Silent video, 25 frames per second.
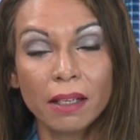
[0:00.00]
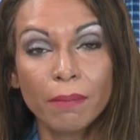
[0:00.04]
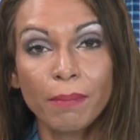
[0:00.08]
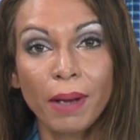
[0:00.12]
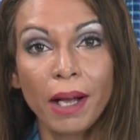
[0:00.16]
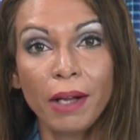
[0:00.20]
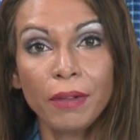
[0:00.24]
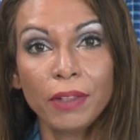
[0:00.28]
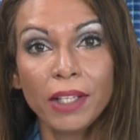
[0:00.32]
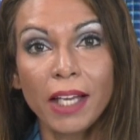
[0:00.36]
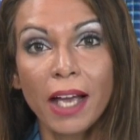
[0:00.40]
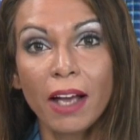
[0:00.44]

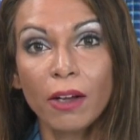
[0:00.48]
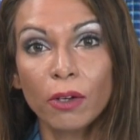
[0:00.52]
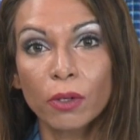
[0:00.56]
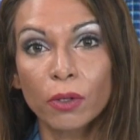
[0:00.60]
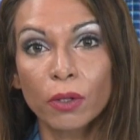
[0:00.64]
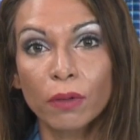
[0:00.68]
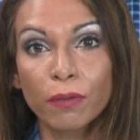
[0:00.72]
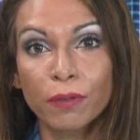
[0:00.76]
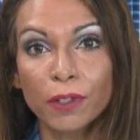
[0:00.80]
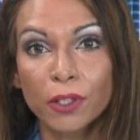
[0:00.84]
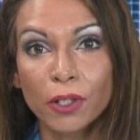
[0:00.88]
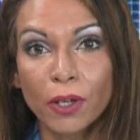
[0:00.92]
about the
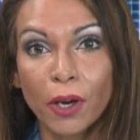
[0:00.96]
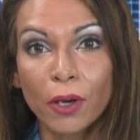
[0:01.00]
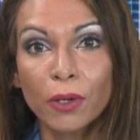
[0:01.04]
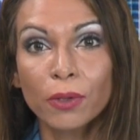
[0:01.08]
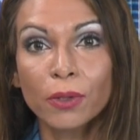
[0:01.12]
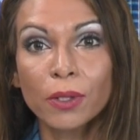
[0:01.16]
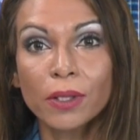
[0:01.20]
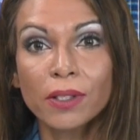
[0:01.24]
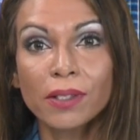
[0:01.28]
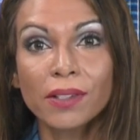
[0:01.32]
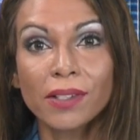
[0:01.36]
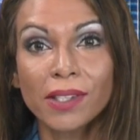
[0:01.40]
outlook for
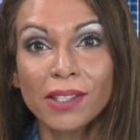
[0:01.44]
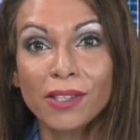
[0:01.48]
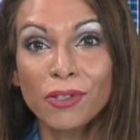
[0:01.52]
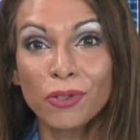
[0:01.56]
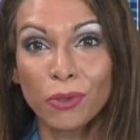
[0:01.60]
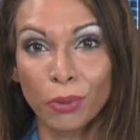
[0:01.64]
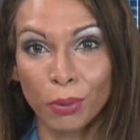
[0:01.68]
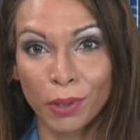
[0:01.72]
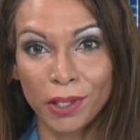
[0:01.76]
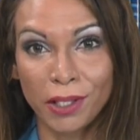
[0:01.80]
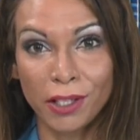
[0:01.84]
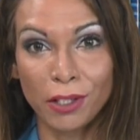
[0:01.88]
tokens in
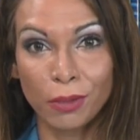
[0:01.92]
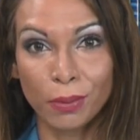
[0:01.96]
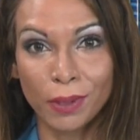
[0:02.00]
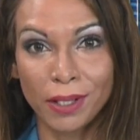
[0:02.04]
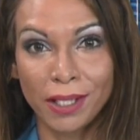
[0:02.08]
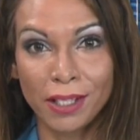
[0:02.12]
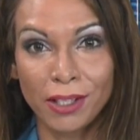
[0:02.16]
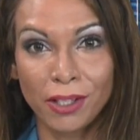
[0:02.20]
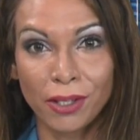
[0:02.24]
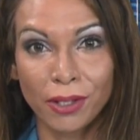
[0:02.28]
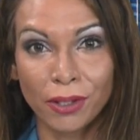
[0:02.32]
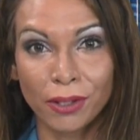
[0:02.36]

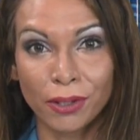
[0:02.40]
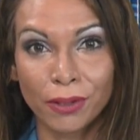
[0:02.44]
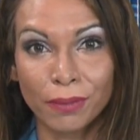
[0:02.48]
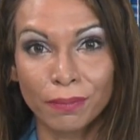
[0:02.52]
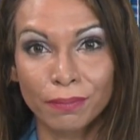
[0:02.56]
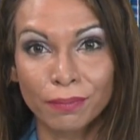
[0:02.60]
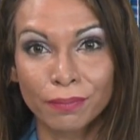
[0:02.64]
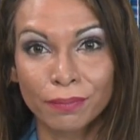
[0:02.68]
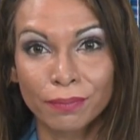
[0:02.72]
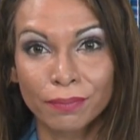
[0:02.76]
2022.